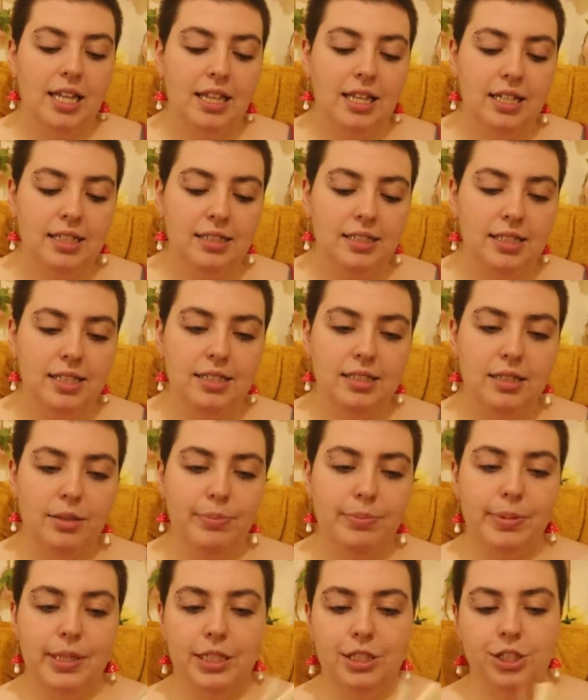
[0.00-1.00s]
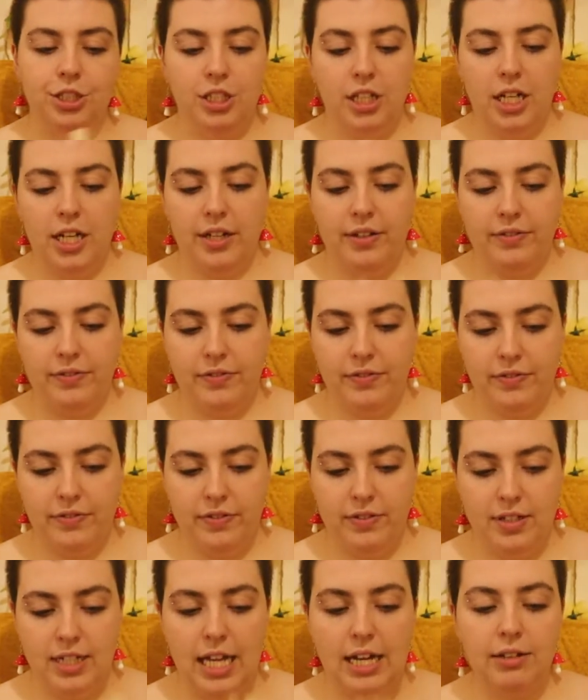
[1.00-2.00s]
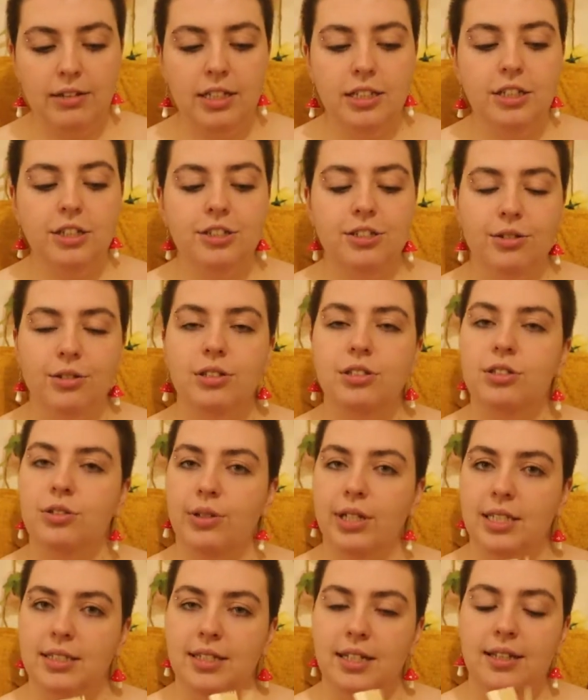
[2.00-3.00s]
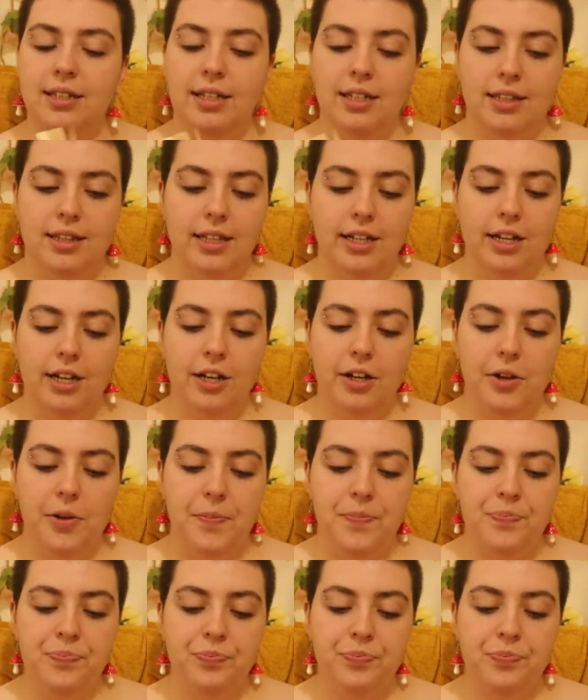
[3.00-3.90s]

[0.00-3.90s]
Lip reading: This is a bunch of, I don't think they're short stories, I think they're